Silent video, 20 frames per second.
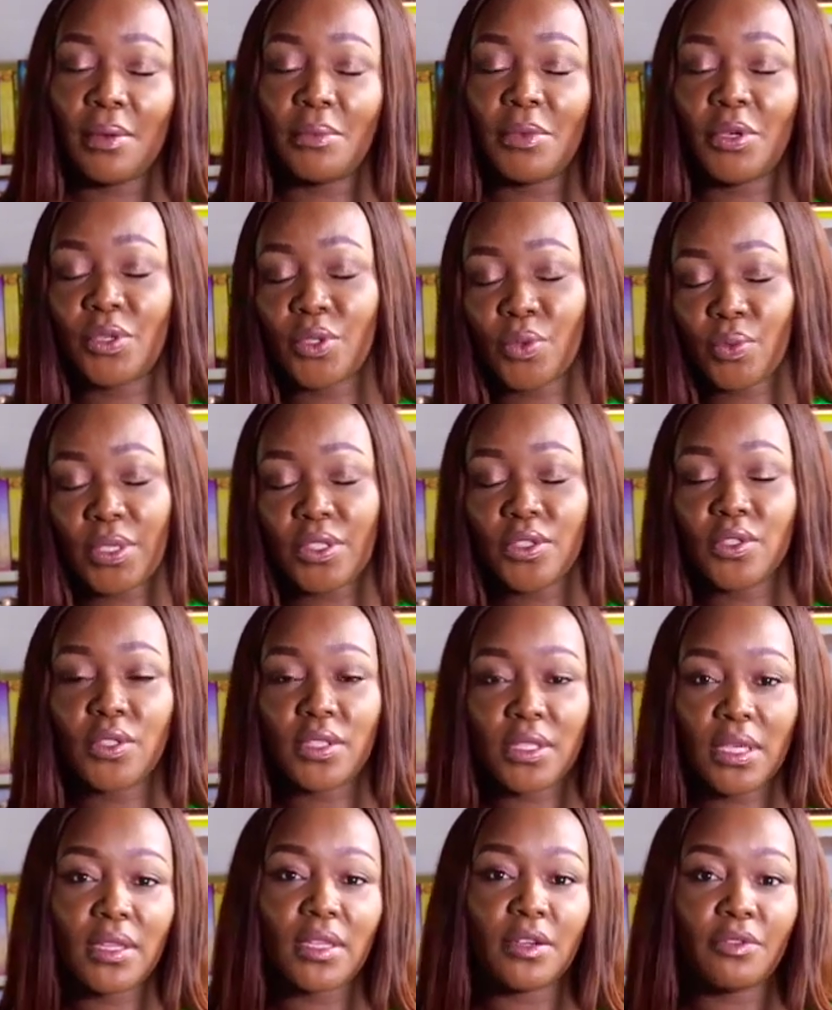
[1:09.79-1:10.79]
because once you
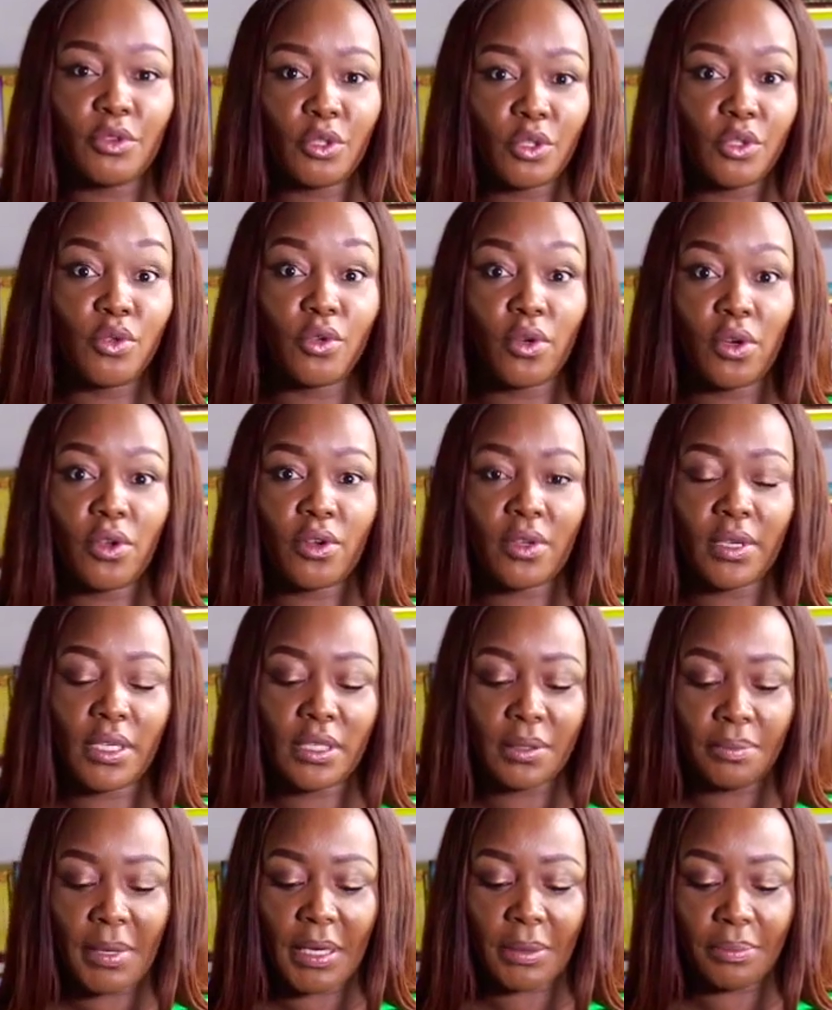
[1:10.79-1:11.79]
stay there for too long,
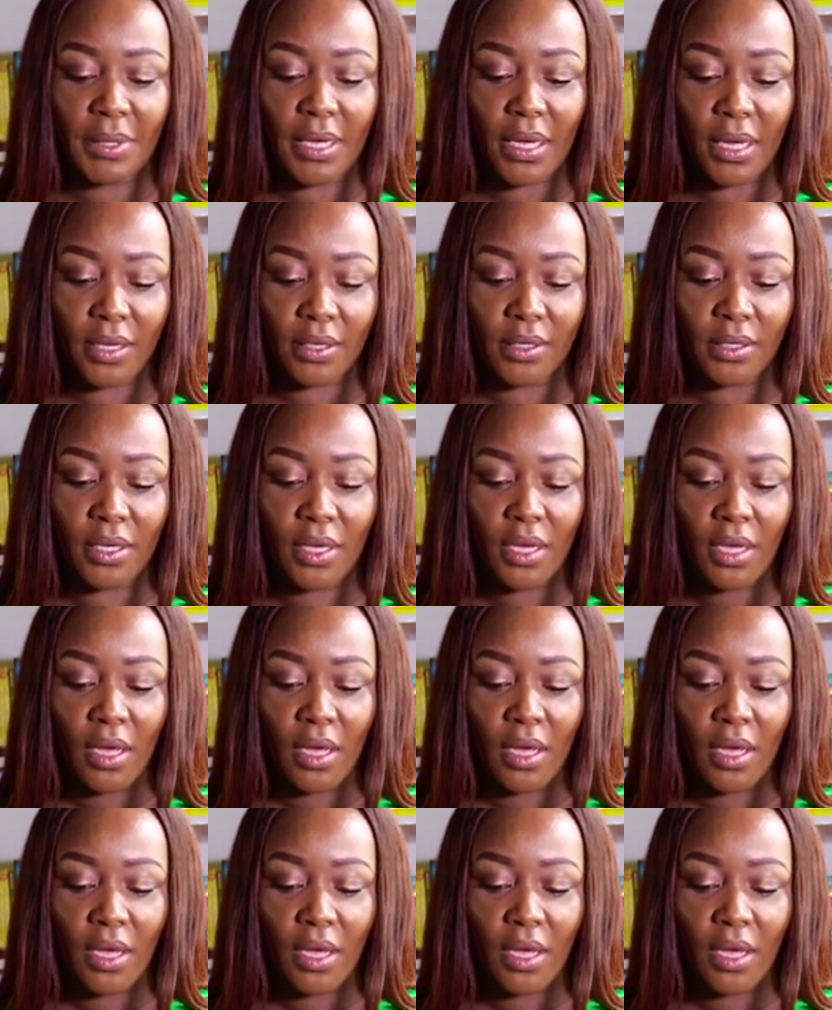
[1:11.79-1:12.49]
it might be hard